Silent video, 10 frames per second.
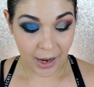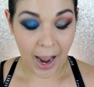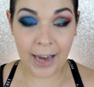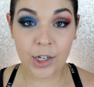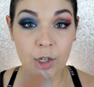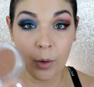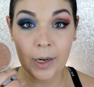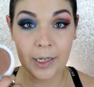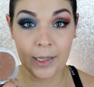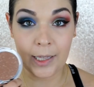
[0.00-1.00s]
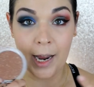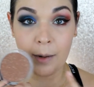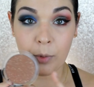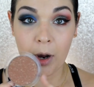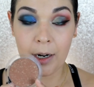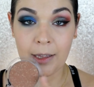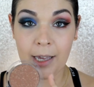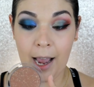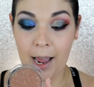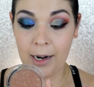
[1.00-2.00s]
I had no idea they had a product
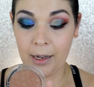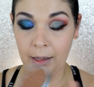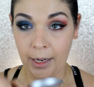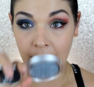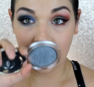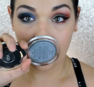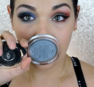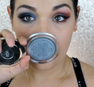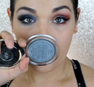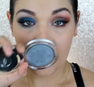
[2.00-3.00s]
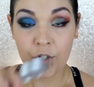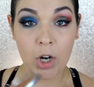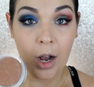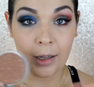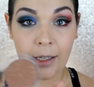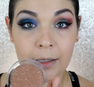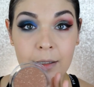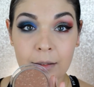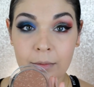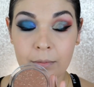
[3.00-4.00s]
that had like
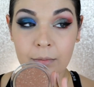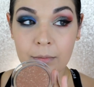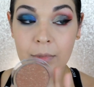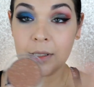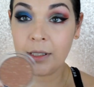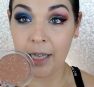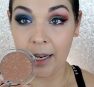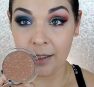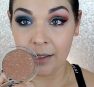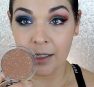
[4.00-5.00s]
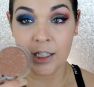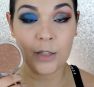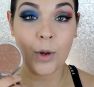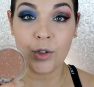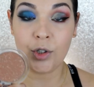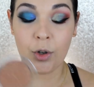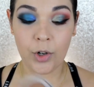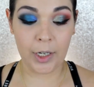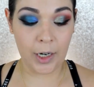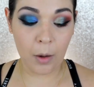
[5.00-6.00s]
chocolate scent. It smells so
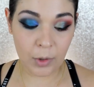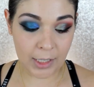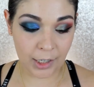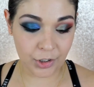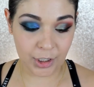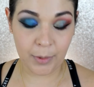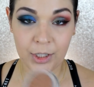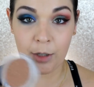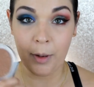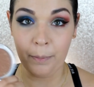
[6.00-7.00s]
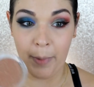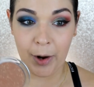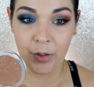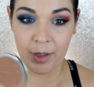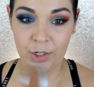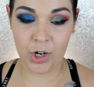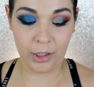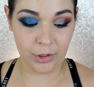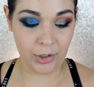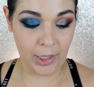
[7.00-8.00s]
good. It almost actually smells a little bit better than the
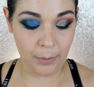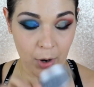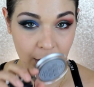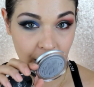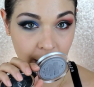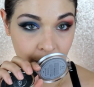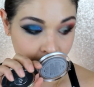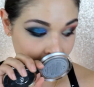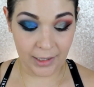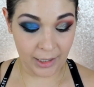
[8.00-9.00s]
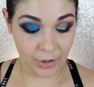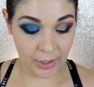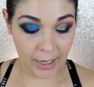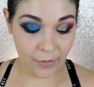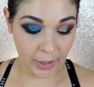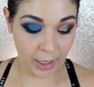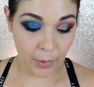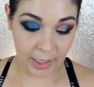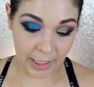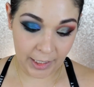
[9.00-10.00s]
Chocolate Soleil bronzer. Literally, I feel like I
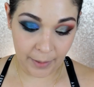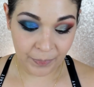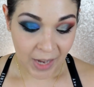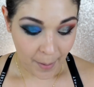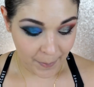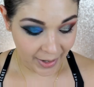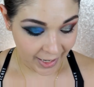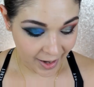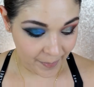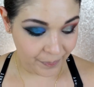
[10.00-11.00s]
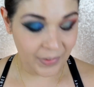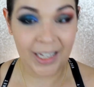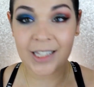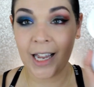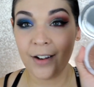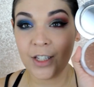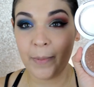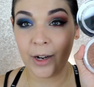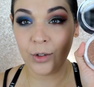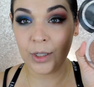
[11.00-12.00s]
want to eat it. But it's kind of
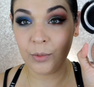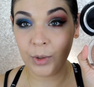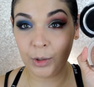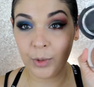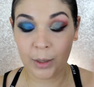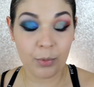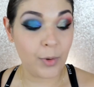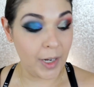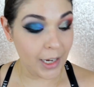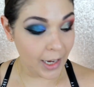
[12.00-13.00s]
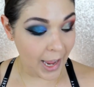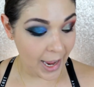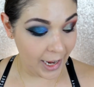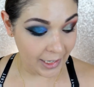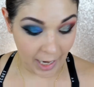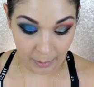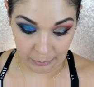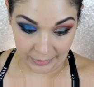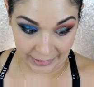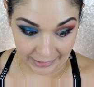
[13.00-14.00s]
speckled and really pretty, and
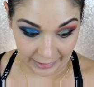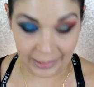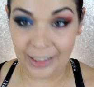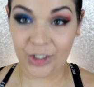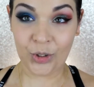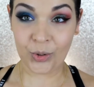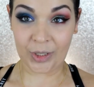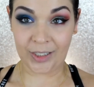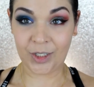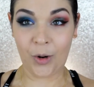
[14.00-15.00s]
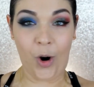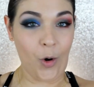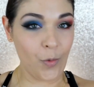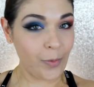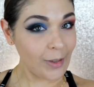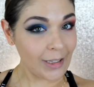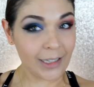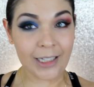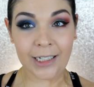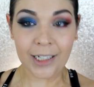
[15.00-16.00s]
I'm excited to use it, so
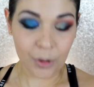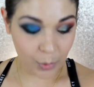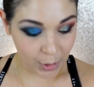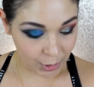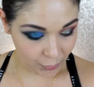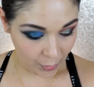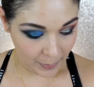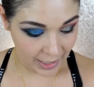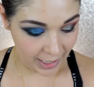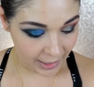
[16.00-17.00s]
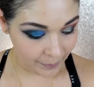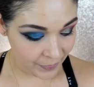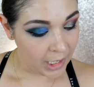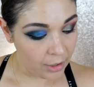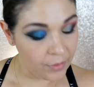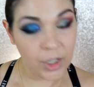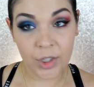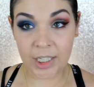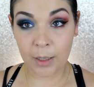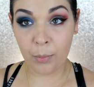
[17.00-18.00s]
hopefully it works for me. Now, even though
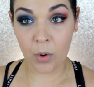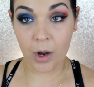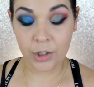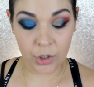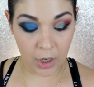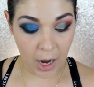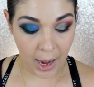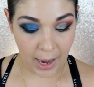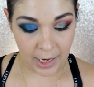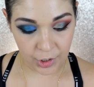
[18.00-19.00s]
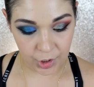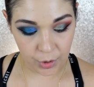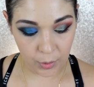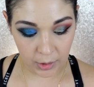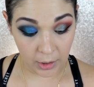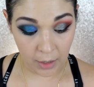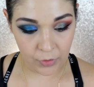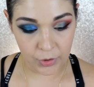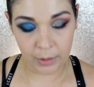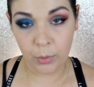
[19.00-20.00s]
this is a bronzer, I do
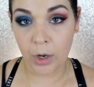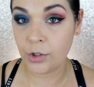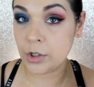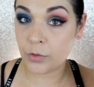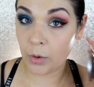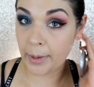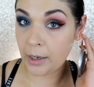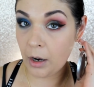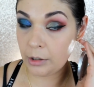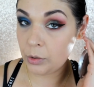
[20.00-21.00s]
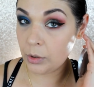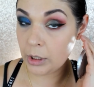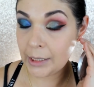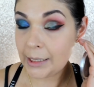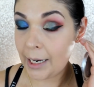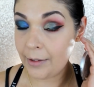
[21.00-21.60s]
love using bronzers for my contour.